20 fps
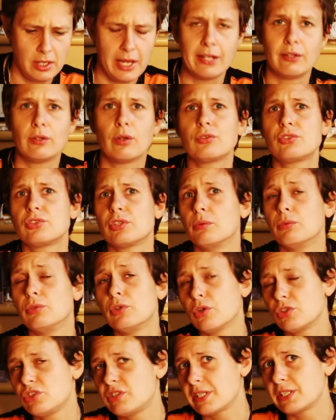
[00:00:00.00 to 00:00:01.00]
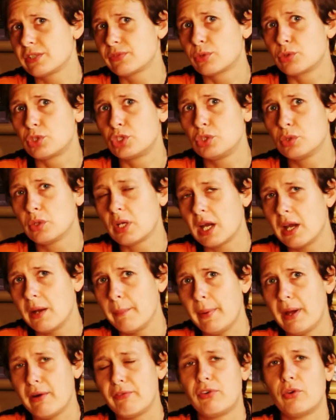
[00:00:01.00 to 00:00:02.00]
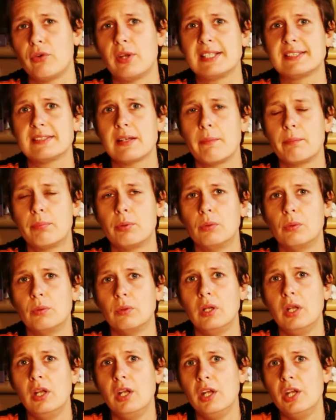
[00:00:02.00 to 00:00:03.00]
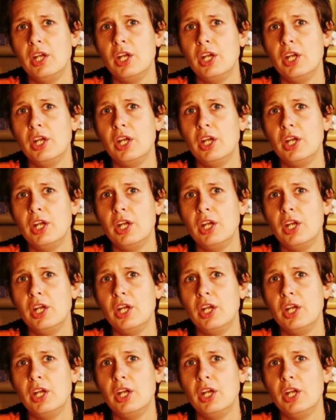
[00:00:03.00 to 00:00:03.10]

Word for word: And also not just for sugar, but for example,